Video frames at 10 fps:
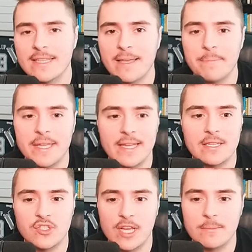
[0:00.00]
a
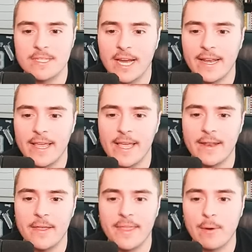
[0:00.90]
big gem tight
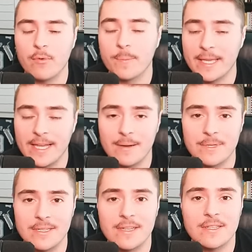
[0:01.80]
end that will be
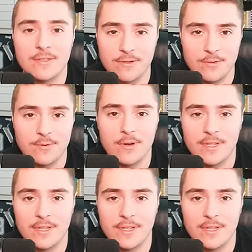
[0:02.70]
coming to the